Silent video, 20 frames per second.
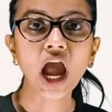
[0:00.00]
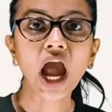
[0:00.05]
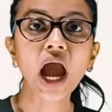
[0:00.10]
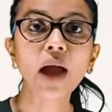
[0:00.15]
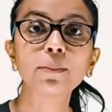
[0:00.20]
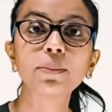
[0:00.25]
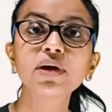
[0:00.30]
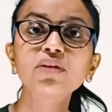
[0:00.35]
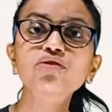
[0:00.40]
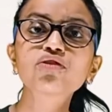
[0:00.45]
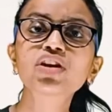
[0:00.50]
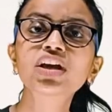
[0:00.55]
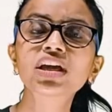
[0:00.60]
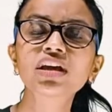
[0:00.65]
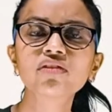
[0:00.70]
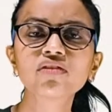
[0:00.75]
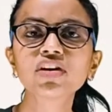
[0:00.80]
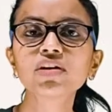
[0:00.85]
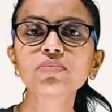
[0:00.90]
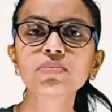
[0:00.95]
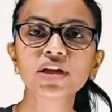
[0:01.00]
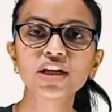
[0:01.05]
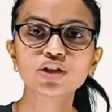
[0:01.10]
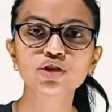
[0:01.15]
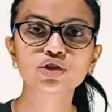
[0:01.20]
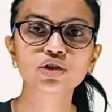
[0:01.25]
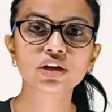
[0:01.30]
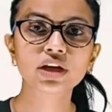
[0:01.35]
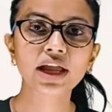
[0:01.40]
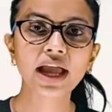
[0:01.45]
Above given
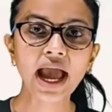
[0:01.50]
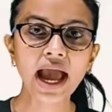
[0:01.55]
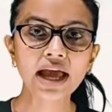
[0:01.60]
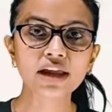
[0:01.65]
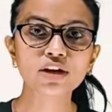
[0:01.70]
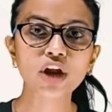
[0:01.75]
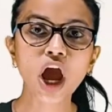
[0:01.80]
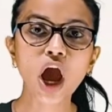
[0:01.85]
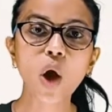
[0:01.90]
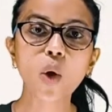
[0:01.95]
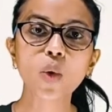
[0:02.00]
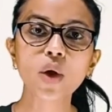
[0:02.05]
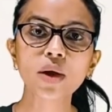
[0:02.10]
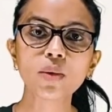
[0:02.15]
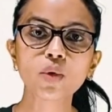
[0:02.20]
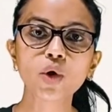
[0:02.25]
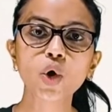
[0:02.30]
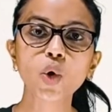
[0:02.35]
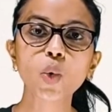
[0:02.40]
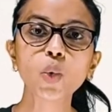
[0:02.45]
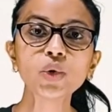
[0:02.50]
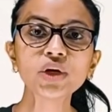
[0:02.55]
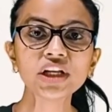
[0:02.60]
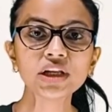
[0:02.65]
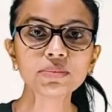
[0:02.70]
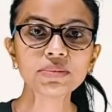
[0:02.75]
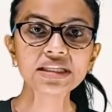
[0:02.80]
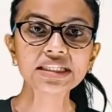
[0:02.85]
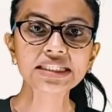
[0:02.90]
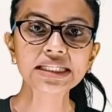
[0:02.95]
measure can, however,
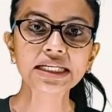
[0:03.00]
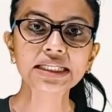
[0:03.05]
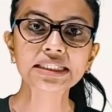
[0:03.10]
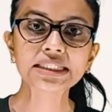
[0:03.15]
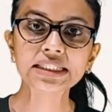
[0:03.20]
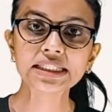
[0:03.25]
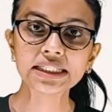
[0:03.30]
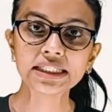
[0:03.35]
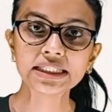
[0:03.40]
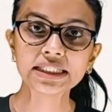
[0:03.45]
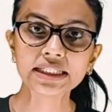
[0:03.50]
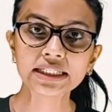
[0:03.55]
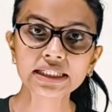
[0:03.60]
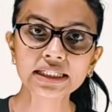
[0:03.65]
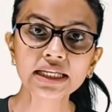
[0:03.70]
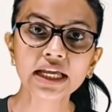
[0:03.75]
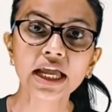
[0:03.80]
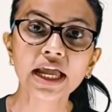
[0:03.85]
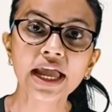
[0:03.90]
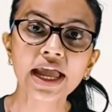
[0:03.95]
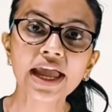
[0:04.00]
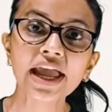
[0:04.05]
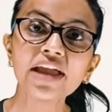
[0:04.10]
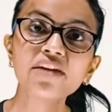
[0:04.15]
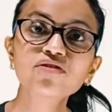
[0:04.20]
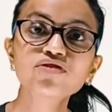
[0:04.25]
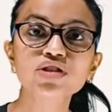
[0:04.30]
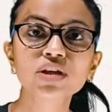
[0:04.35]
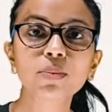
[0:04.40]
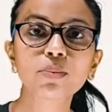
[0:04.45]
only be succeeded
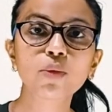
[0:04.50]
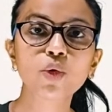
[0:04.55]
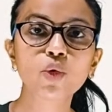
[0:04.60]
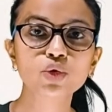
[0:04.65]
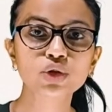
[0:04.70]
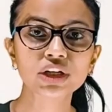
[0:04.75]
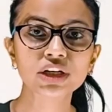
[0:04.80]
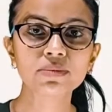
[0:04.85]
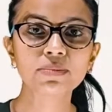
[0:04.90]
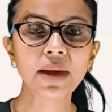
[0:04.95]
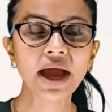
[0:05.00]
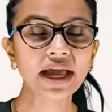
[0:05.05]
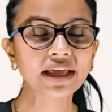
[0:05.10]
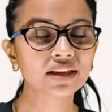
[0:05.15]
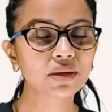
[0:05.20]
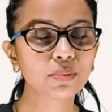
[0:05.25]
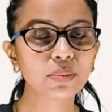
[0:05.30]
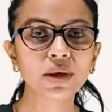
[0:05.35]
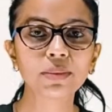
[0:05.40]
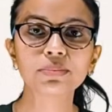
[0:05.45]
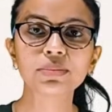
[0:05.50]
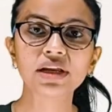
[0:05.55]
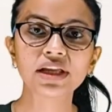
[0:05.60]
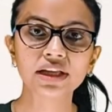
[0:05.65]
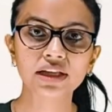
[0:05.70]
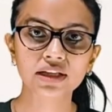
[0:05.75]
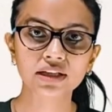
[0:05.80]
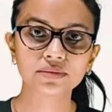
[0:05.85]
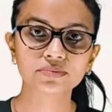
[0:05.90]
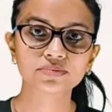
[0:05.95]
if supported by the
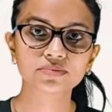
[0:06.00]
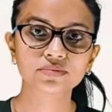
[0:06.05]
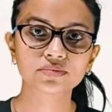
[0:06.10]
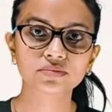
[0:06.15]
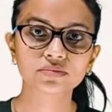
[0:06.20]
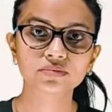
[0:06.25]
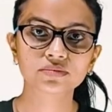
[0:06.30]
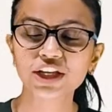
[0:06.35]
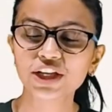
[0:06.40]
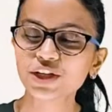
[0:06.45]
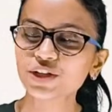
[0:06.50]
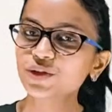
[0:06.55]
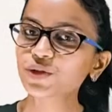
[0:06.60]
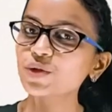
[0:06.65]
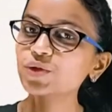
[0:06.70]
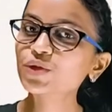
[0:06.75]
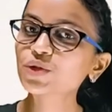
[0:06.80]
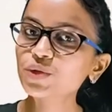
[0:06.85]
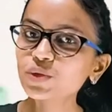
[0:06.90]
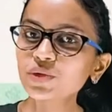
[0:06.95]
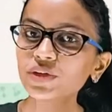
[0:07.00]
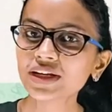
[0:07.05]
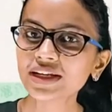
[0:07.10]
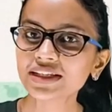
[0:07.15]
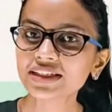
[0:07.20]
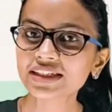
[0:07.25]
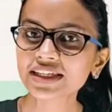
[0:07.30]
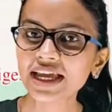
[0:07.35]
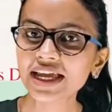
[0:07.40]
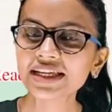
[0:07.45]
public. So
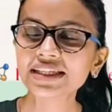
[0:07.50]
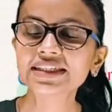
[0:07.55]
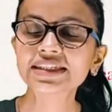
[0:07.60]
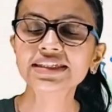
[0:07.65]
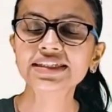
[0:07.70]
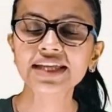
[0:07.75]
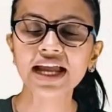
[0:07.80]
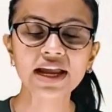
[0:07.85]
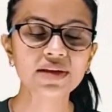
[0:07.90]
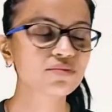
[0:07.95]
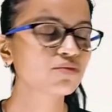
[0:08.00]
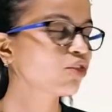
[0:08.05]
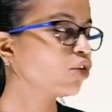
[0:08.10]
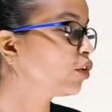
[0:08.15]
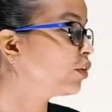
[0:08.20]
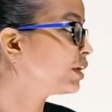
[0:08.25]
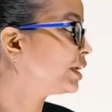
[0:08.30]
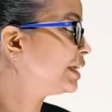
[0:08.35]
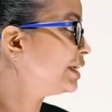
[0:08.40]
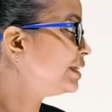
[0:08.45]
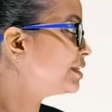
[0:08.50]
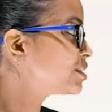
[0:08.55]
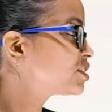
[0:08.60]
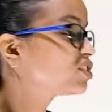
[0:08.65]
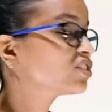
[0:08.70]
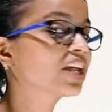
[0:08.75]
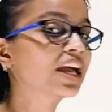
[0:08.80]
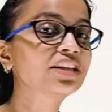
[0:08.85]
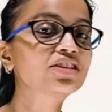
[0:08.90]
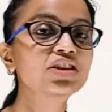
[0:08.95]
students, it's time for Reader's
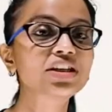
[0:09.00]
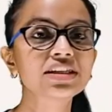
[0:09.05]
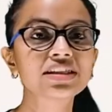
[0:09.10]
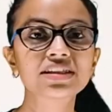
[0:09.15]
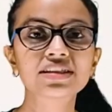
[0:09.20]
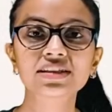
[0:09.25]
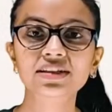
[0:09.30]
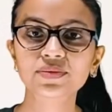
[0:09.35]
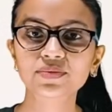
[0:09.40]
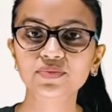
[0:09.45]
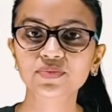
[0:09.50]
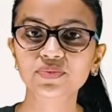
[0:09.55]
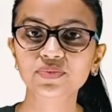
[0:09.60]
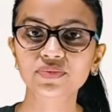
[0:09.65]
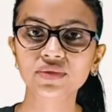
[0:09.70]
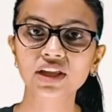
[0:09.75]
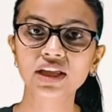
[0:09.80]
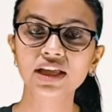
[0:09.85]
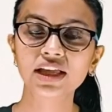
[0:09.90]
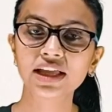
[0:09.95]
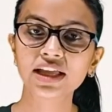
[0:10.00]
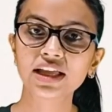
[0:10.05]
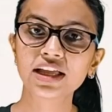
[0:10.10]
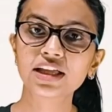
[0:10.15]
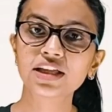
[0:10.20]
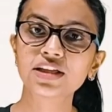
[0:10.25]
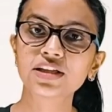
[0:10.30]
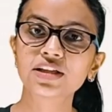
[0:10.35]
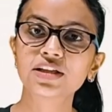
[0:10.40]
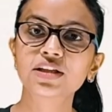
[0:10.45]
Digest.
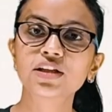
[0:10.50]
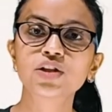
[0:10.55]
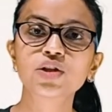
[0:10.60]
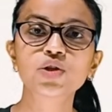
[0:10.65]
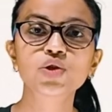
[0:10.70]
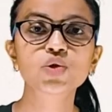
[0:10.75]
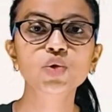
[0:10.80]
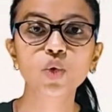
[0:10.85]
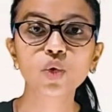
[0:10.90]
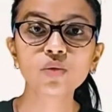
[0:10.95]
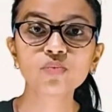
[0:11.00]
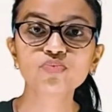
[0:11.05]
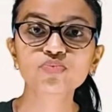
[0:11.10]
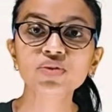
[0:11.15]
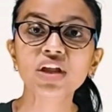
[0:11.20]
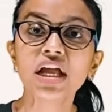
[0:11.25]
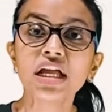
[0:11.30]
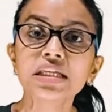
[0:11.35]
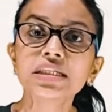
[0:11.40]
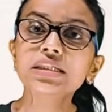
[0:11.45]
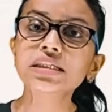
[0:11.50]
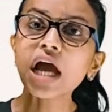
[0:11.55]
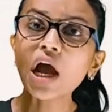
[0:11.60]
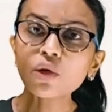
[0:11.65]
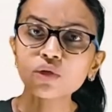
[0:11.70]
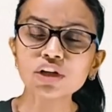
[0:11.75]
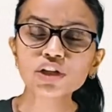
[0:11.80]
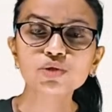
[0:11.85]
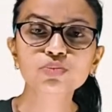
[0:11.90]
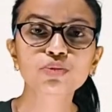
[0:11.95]
So,
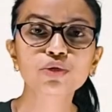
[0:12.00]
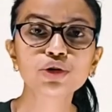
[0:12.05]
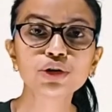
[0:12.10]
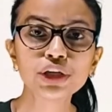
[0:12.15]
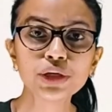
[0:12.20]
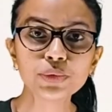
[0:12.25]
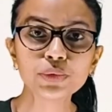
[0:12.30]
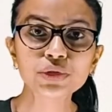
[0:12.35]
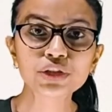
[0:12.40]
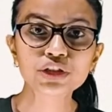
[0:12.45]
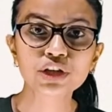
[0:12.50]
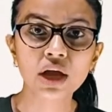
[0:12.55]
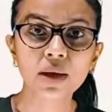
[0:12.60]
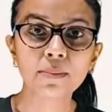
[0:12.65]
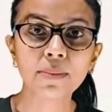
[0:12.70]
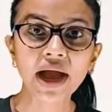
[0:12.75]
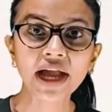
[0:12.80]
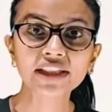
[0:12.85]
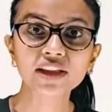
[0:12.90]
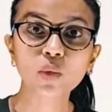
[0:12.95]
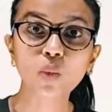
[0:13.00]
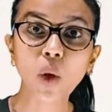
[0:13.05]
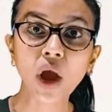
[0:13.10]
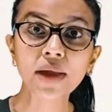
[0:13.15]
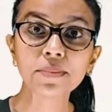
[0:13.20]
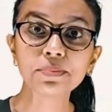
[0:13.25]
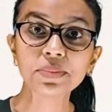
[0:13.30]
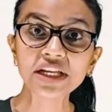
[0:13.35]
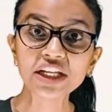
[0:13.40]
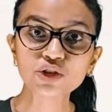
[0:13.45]
sound is produced by the
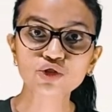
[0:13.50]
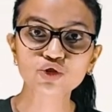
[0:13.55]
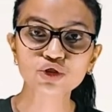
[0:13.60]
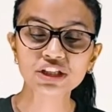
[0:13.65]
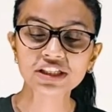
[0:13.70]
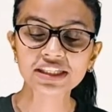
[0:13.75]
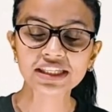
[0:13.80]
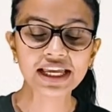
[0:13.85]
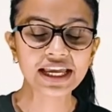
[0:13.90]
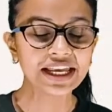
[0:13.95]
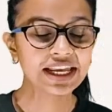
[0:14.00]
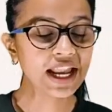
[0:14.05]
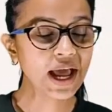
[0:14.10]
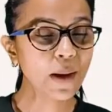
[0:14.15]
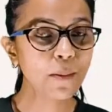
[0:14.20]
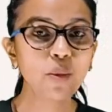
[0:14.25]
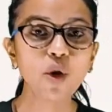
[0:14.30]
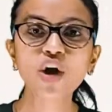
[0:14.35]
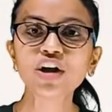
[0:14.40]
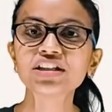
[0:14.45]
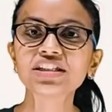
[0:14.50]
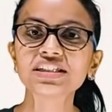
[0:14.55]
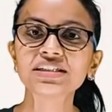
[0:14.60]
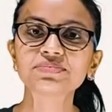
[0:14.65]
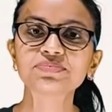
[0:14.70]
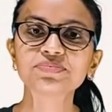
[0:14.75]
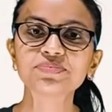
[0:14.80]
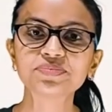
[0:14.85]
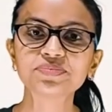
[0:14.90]
vibrations in a body.